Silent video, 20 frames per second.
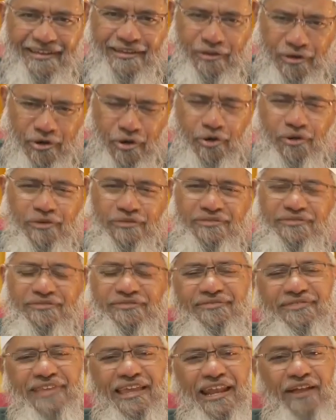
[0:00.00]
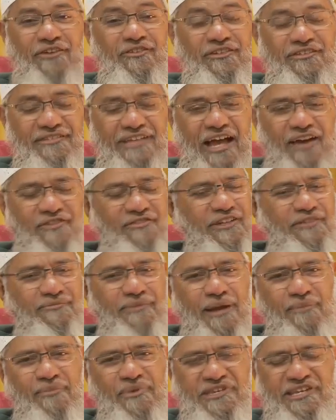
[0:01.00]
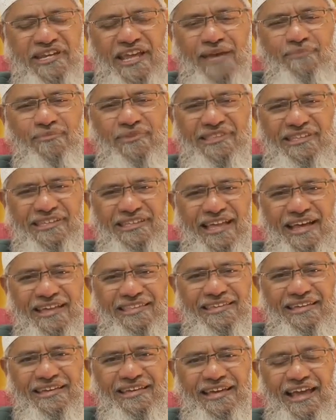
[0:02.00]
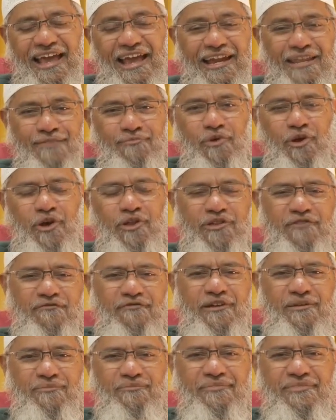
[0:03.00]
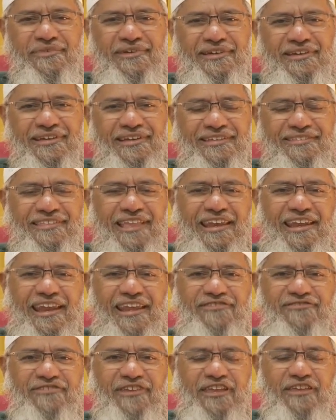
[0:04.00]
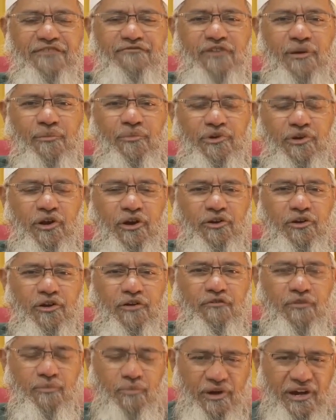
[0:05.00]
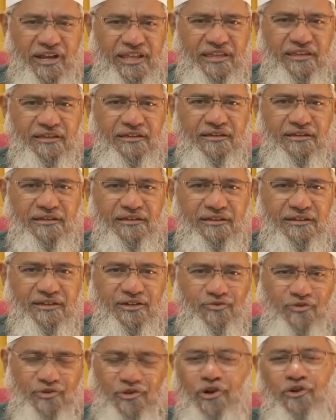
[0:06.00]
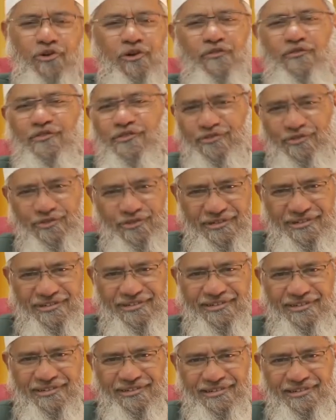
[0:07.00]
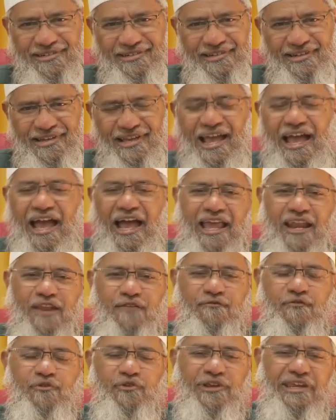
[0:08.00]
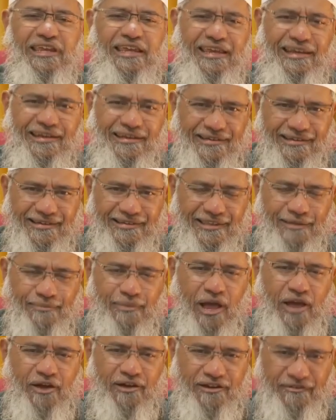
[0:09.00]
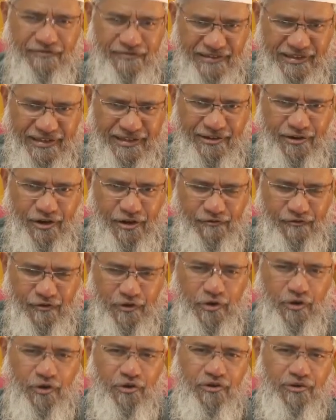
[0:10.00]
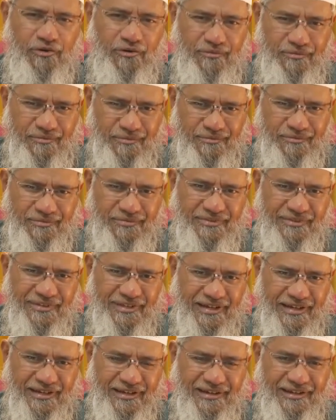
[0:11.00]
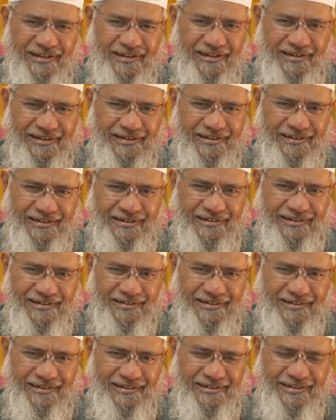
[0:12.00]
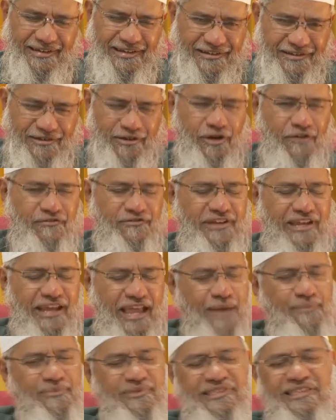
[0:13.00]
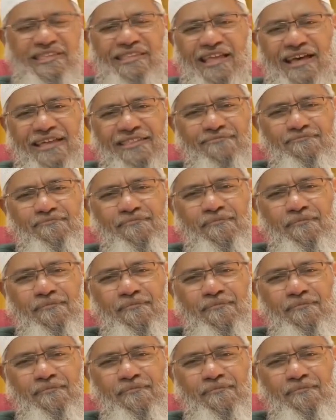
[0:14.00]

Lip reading: You know that I was inspired by Sheikh Ahmed Didat, and it's because of him that I changed from a doctor of a body to a doctor of a soul. And if you read the biography, or if you know the history of Sheikh Ahmed Didat,